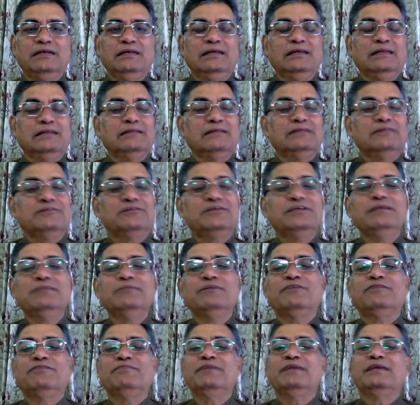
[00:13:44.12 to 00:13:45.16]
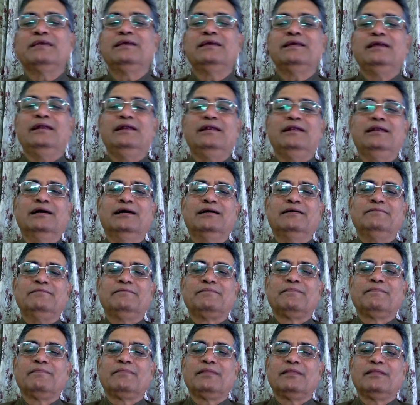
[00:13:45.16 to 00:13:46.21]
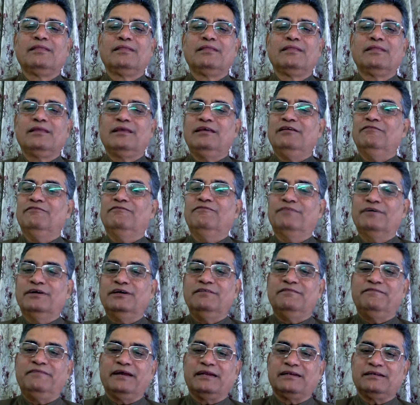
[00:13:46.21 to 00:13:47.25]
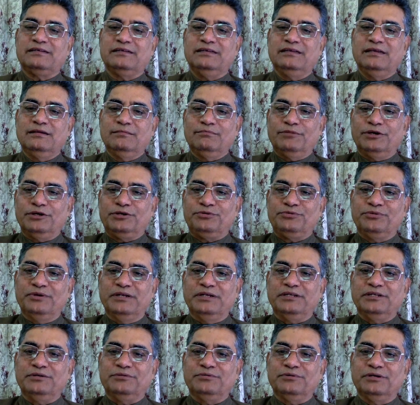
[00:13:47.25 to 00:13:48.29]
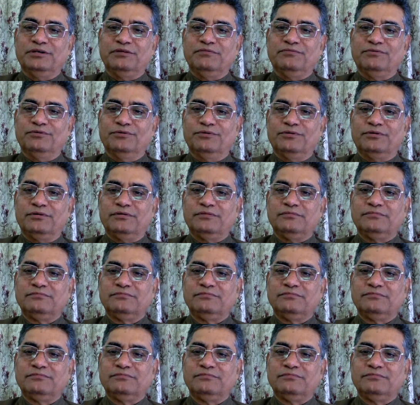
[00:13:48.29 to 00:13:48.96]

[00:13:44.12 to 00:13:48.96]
the dream of making India a word factory by 2024,